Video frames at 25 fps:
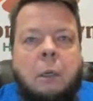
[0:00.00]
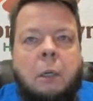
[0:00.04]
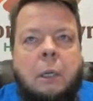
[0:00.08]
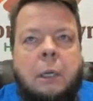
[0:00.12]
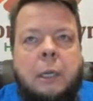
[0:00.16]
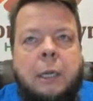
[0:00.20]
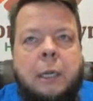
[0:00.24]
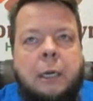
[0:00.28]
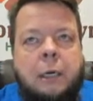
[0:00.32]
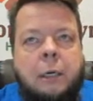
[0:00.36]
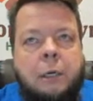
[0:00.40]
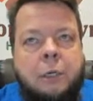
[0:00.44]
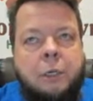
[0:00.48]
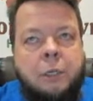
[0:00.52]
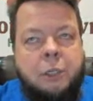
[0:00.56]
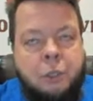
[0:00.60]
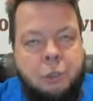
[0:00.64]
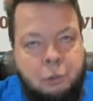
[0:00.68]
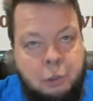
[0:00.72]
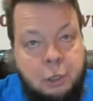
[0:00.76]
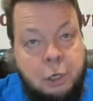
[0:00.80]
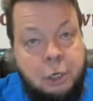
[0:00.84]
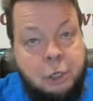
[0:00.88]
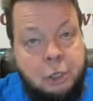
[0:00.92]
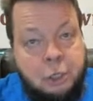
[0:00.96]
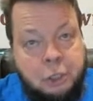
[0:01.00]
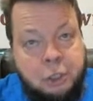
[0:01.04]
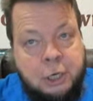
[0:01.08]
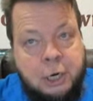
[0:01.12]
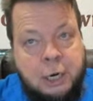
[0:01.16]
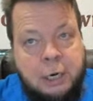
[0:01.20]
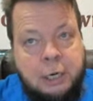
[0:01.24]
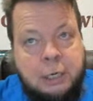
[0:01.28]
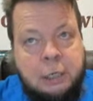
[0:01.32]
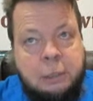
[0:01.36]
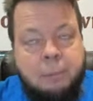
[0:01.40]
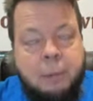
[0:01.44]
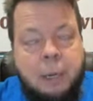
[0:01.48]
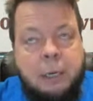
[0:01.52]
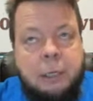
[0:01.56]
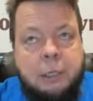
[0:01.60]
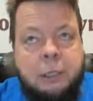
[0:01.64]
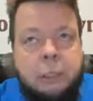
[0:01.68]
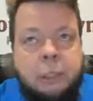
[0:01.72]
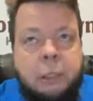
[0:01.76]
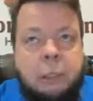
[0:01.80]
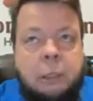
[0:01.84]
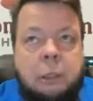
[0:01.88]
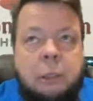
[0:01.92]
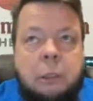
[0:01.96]
in traditional Chinese
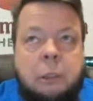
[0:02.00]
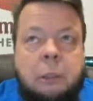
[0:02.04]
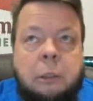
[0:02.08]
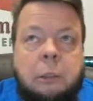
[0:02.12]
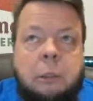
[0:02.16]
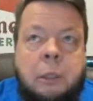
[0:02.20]
medicine,